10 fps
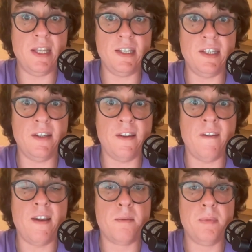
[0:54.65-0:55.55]
And for the
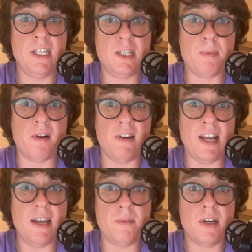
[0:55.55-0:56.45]
variables,
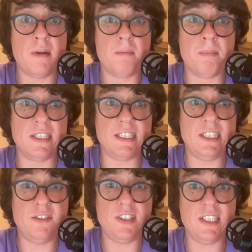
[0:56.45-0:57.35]
we add an
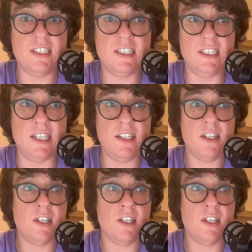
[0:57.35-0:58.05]
array of ideas,